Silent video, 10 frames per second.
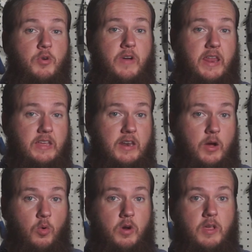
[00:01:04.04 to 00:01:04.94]
providing a
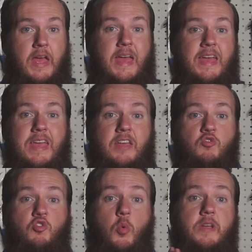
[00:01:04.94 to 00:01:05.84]
network,
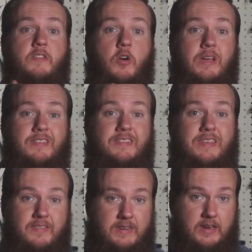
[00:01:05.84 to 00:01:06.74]
it joins our
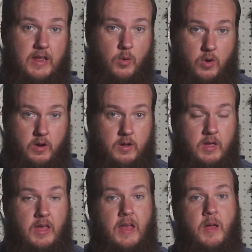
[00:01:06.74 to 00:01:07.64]
existing network.
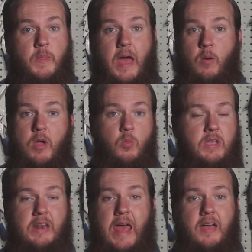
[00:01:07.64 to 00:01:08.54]
That way
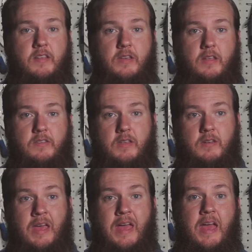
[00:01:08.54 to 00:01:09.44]
we can access
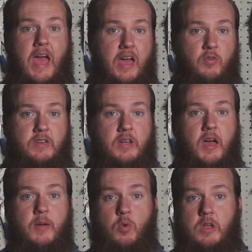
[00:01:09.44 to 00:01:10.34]
it every
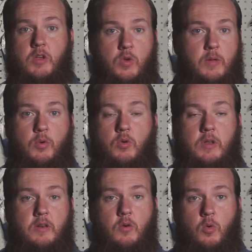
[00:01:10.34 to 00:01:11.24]
time we reboot
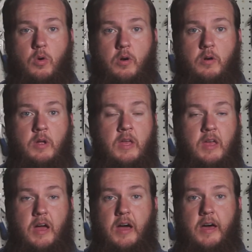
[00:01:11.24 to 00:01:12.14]
it, or
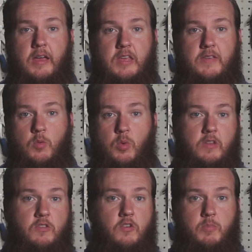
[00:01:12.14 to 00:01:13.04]
uh, even when
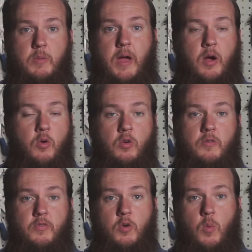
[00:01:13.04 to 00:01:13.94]
it's just been powered
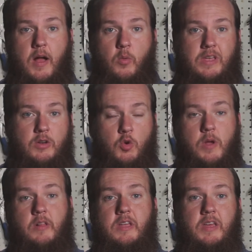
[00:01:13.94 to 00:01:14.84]
on for a while, we can
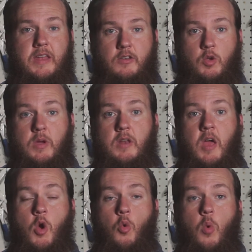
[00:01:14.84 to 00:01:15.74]
quickly connect to it
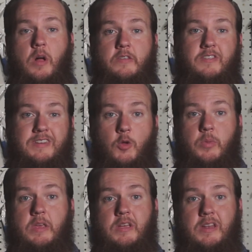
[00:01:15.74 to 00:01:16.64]
while still
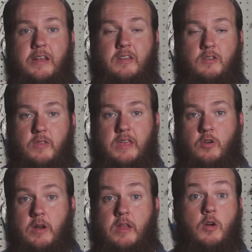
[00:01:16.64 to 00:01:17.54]
being connected to the
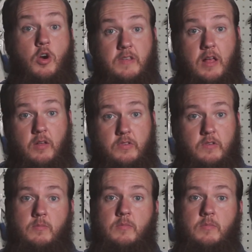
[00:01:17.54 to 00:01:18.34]
internet ourselves.